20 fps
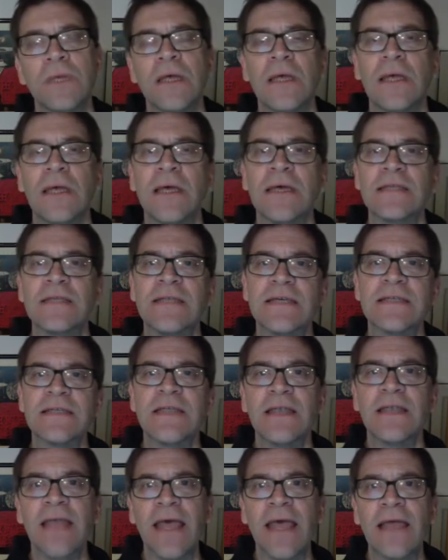Is this
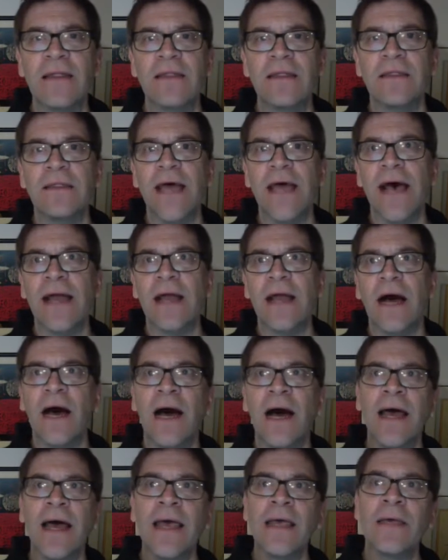the date that
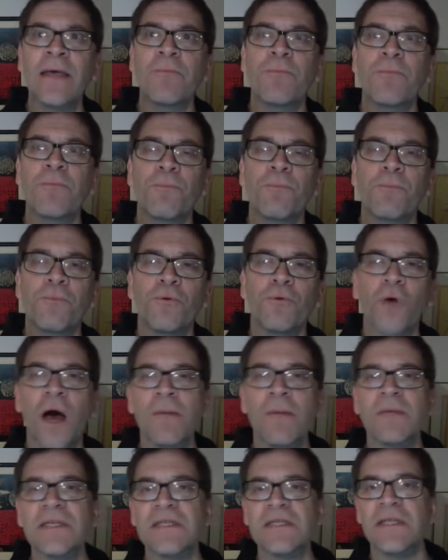I
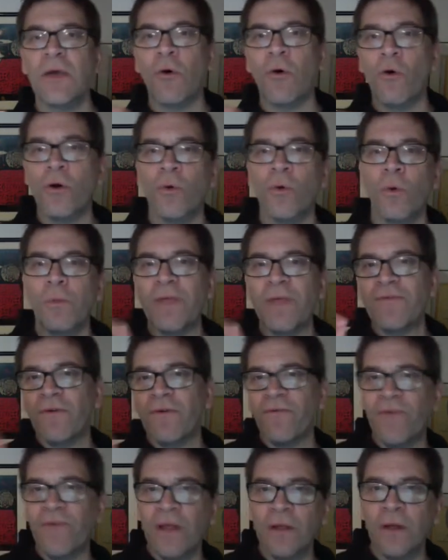promise the order will be
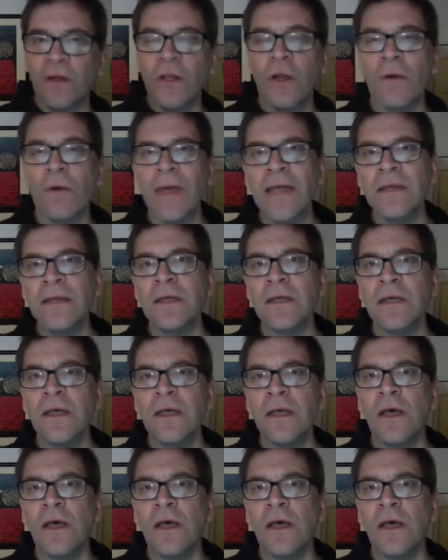fulfilled on your end?